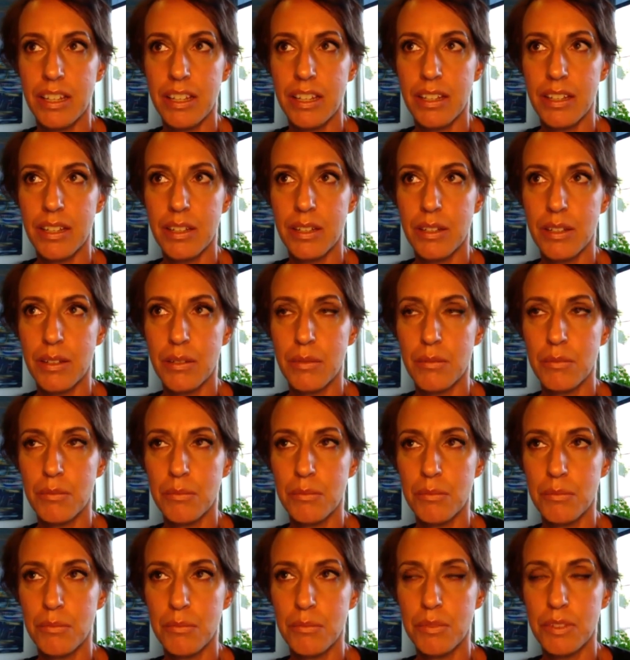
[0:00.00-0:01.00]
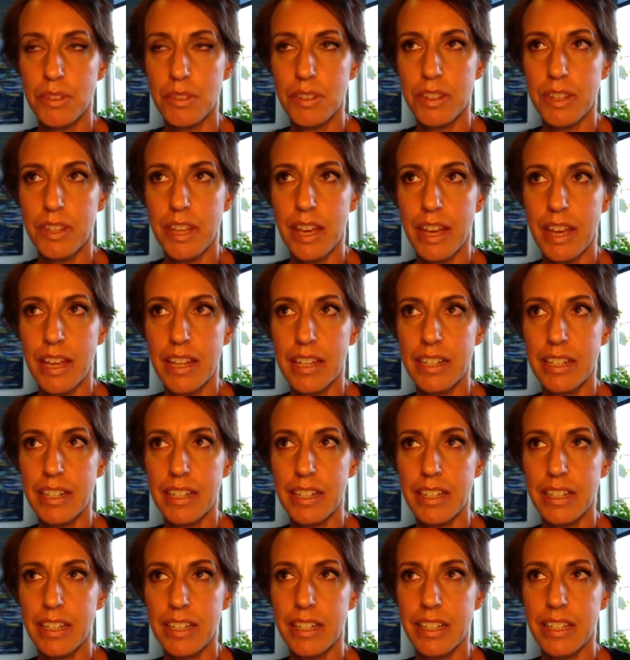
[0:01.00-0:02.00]
that
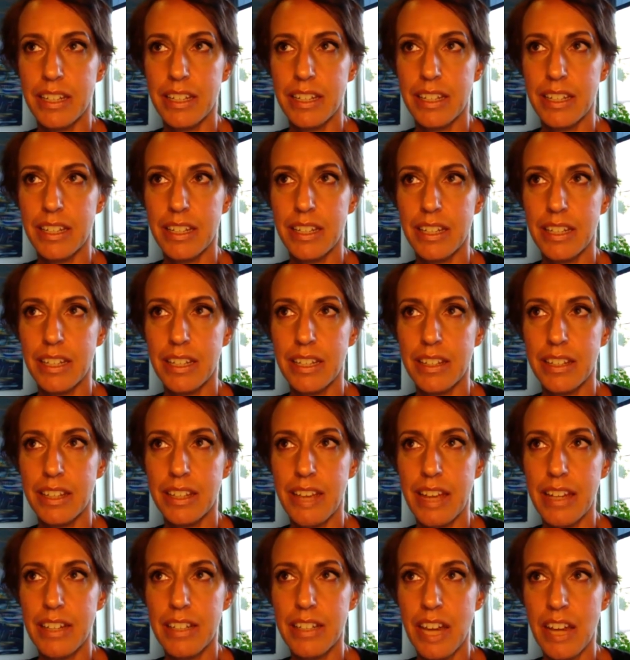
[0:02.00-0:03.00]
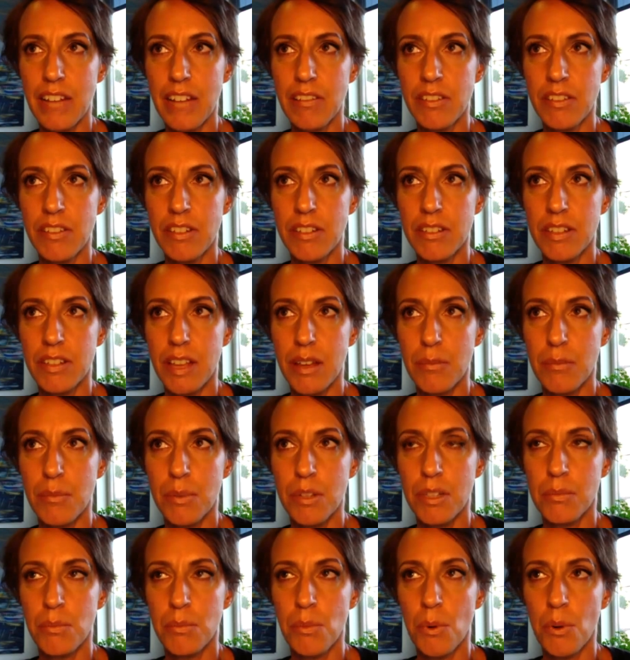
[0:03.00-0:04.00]
challenges, that
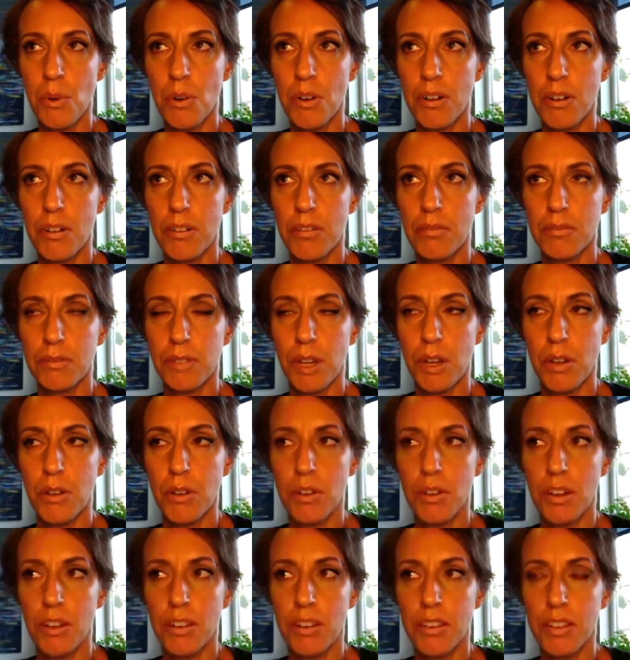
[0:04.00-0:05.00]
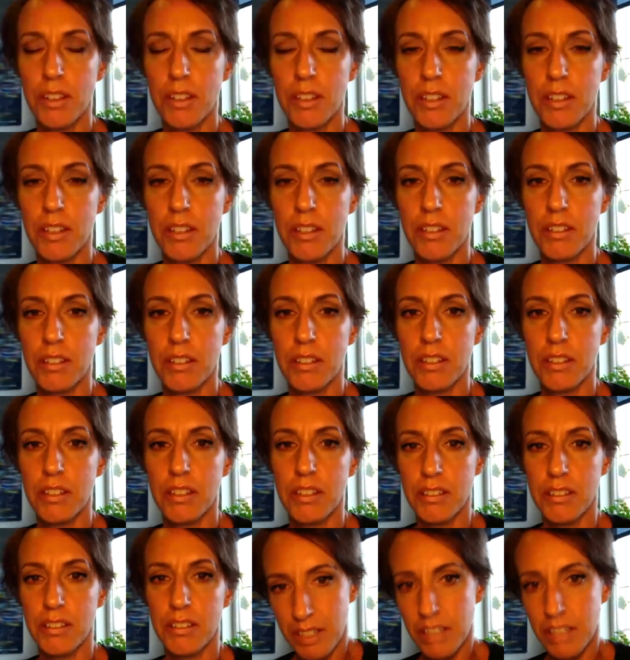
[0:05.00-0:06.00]
puts more load on the
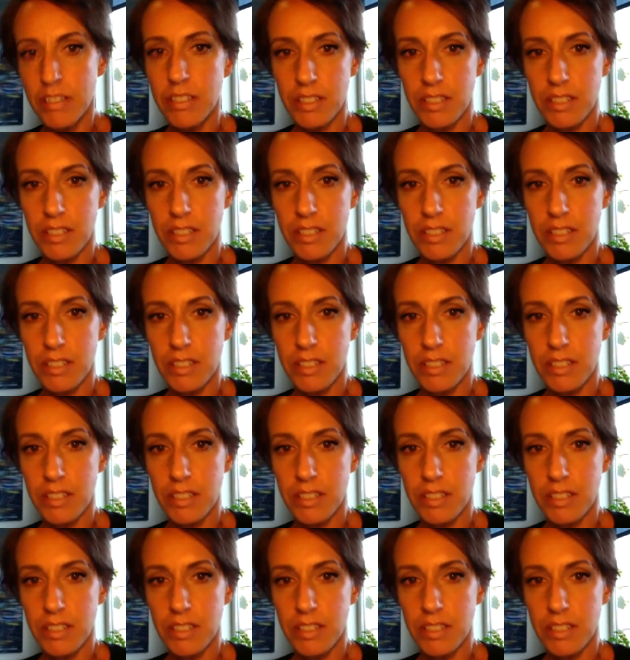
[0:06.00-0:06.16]
clinician.